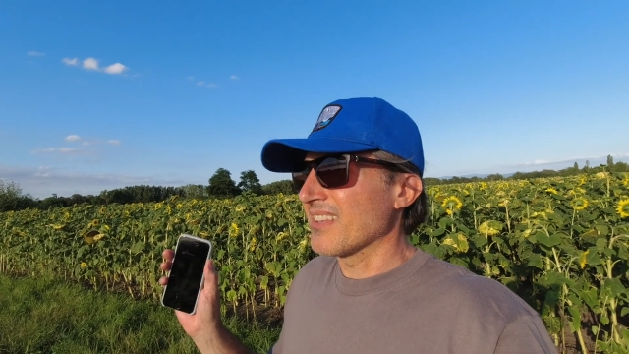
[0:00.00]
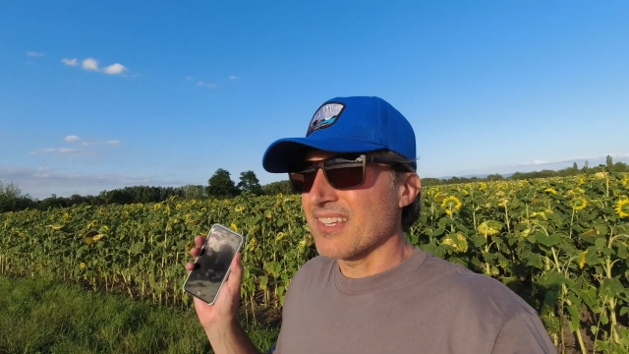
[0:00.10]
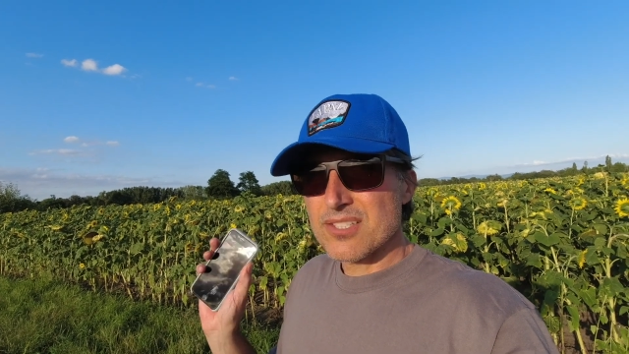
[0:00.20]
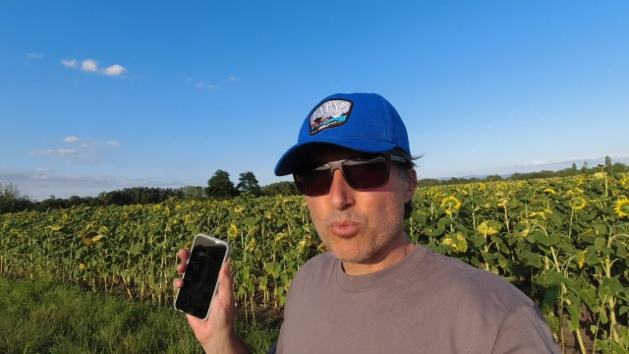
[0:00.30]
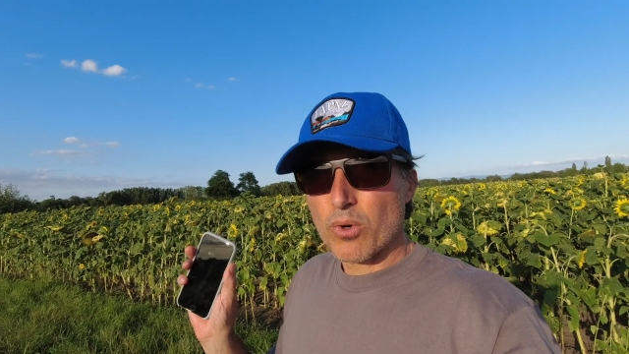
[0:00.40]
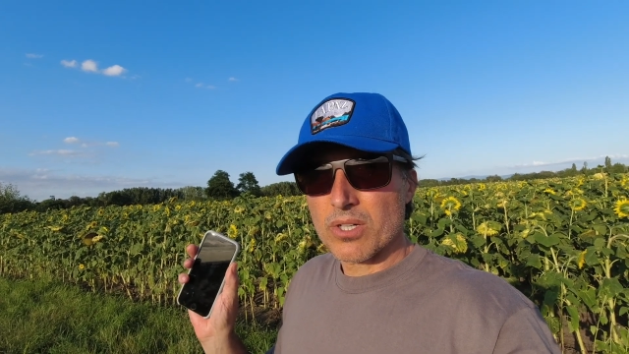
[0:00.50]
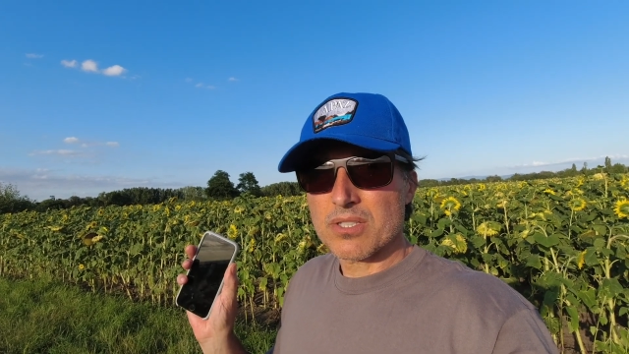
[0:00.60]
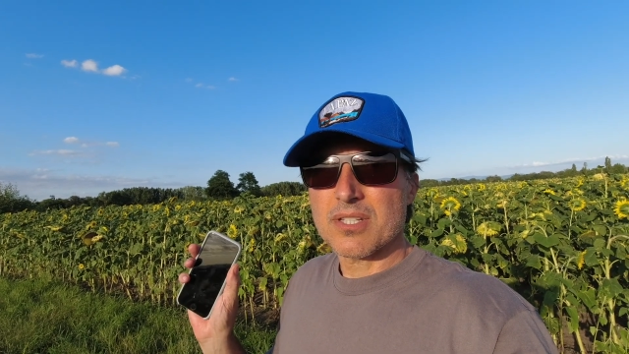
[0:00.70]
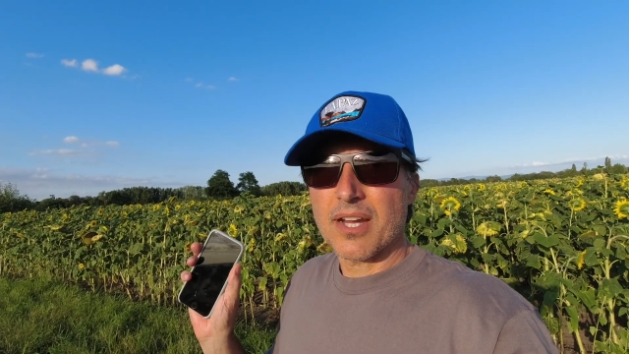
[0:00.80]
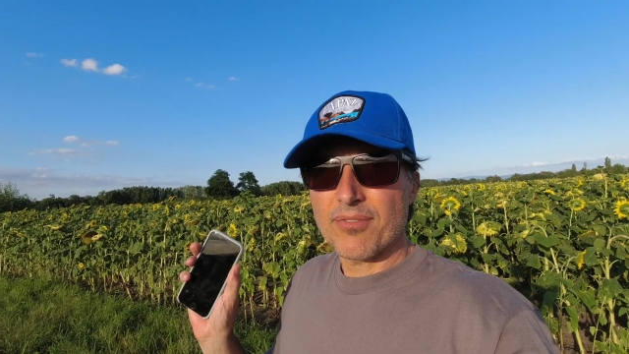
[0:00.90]
this
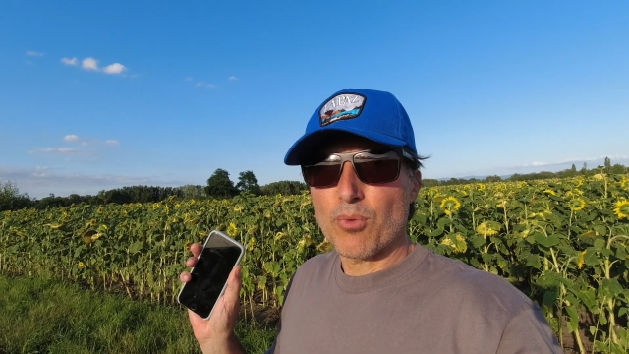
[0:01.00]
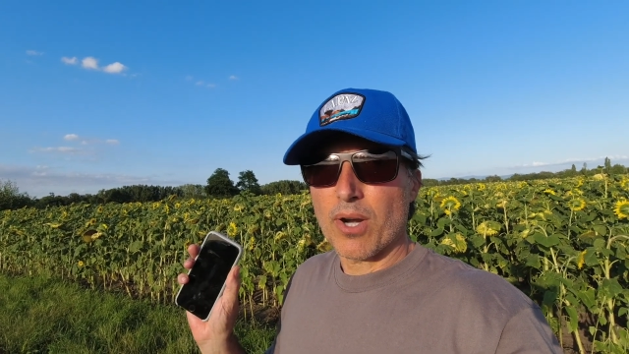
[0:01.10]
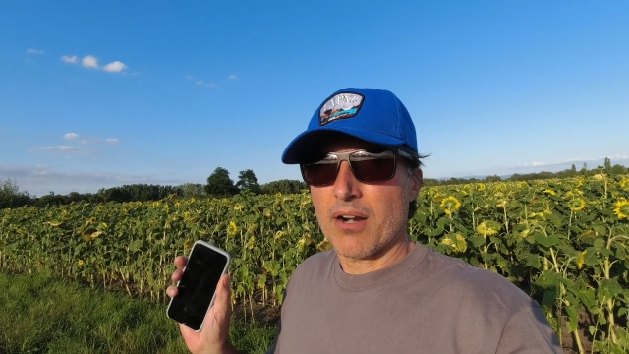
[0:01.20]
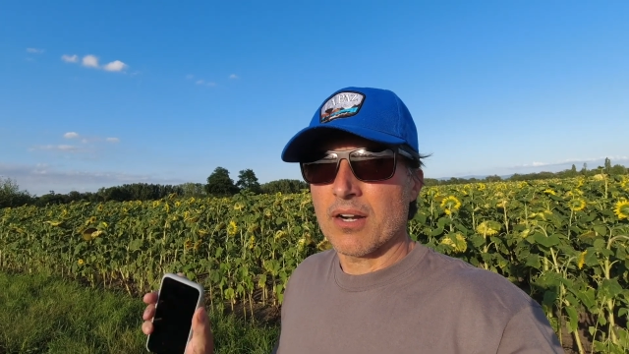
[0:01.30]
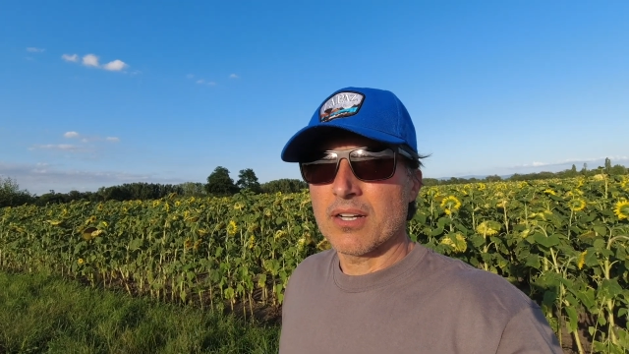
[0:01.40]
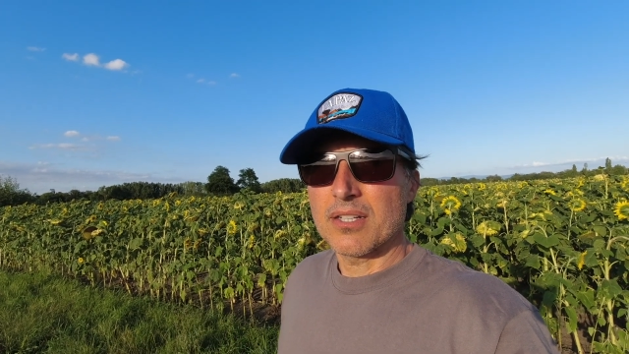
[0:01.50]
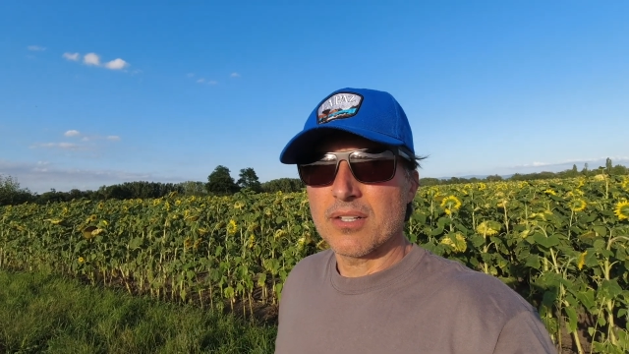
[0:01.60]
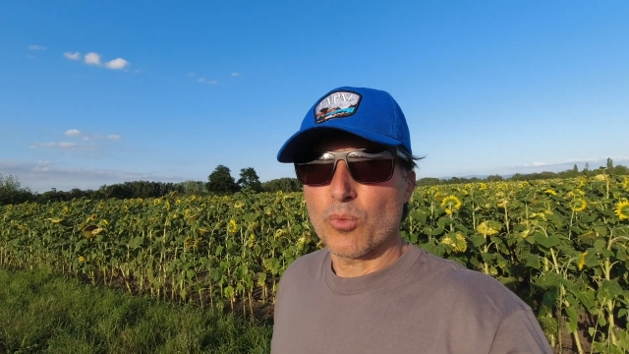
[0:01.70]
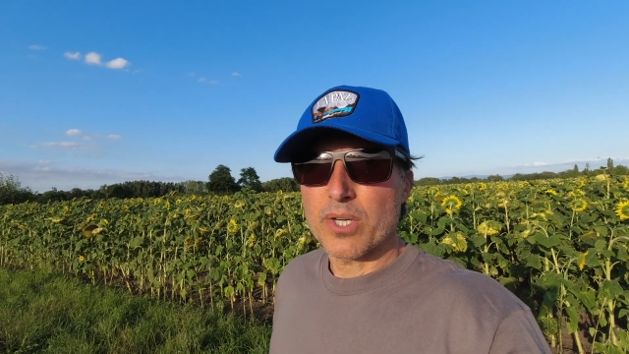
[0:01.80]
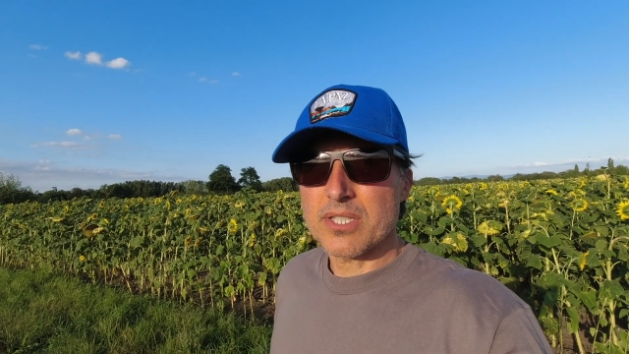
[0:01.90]
works everywhere,
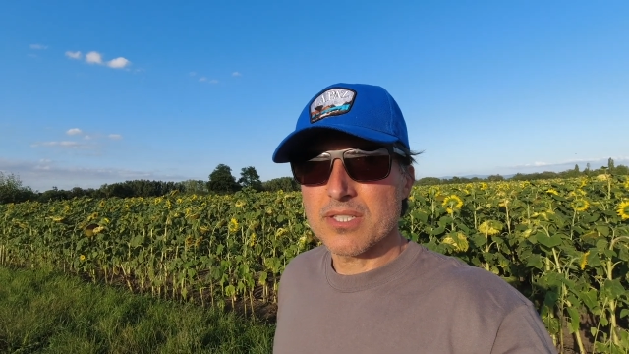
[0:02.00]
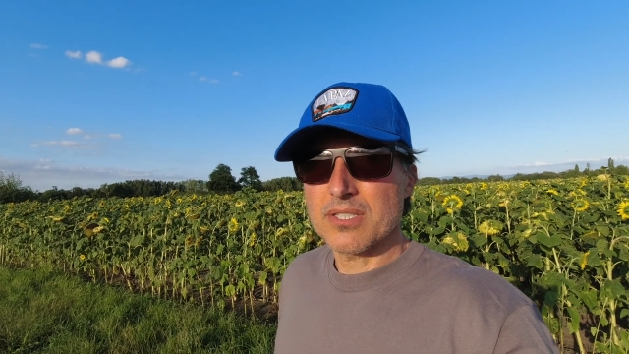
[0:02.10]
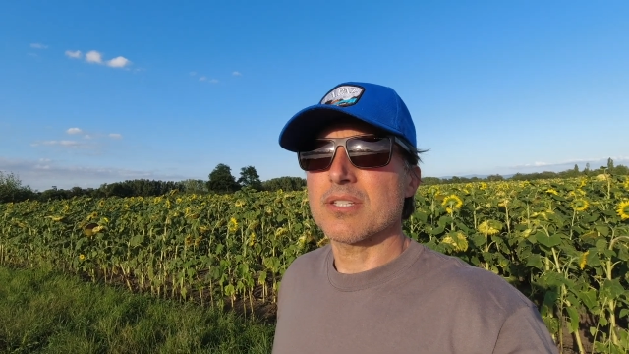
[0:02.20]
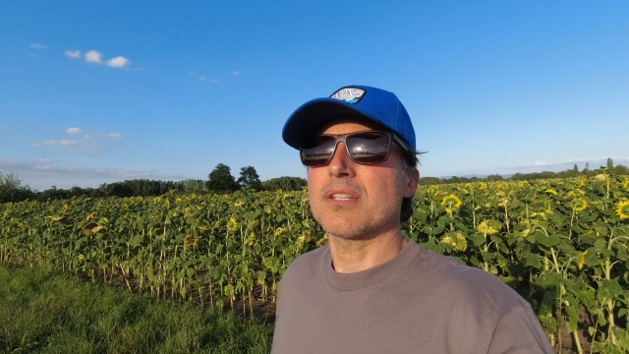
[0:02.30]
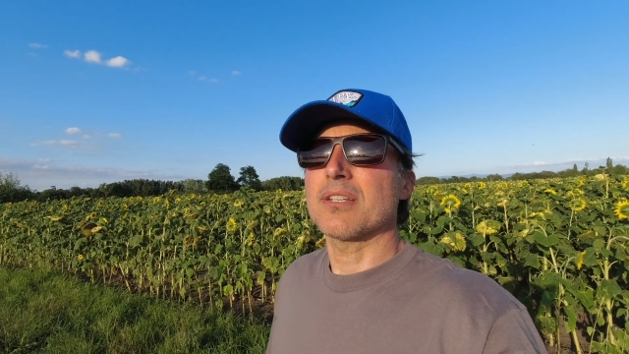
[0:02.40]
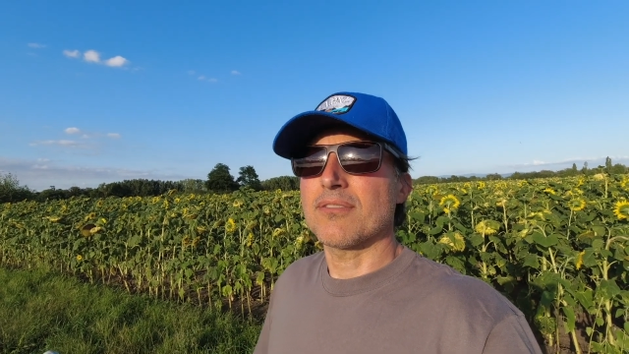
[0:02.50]
which is